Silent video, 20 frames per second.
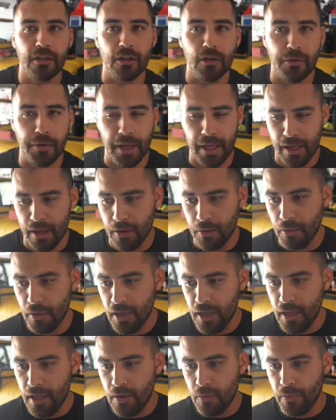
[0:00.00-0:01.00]
ago now,
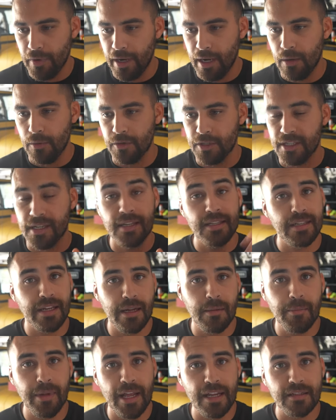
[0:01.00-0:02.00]
when I was
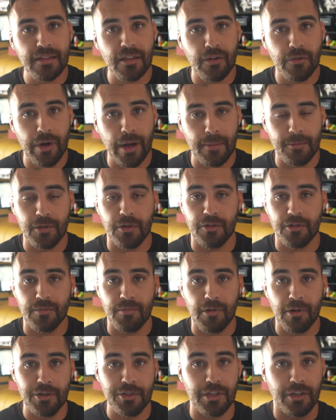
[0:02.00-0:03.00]
sandblasting the Ramcharger
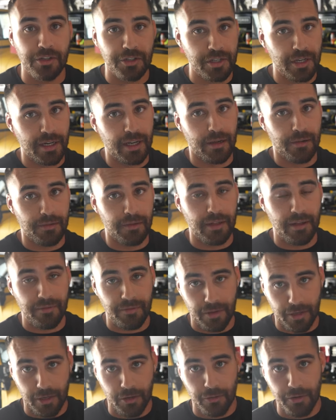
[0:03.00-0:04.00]
parts, you can check out that
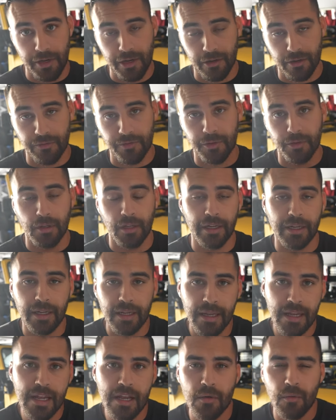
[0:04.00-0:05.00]
video here if you like,
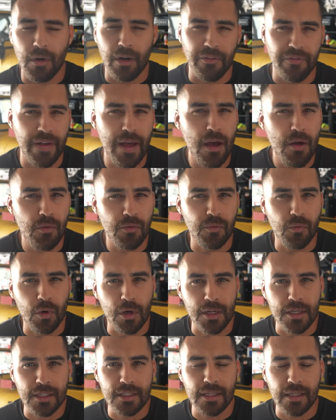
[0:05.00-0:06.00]
what I found
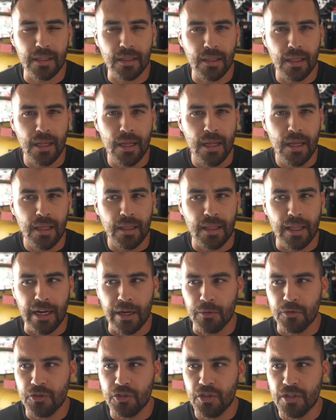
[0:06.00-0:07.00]
was that
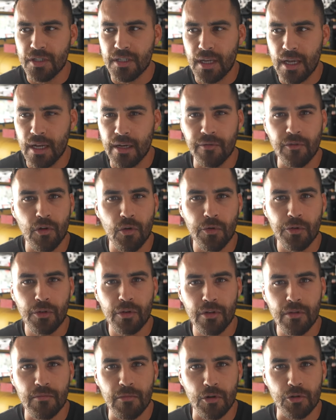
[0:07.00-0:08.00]
I was just kind of going
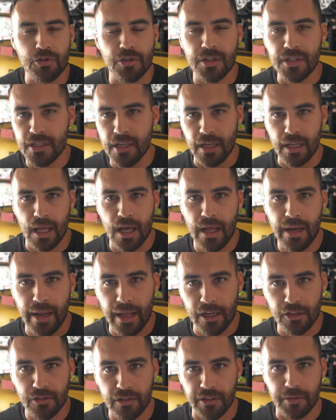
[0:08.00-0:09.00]
through the motions and not
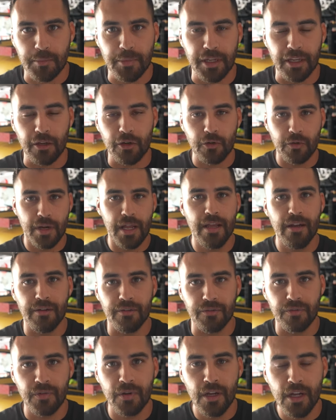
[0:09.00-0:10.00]
actually being creative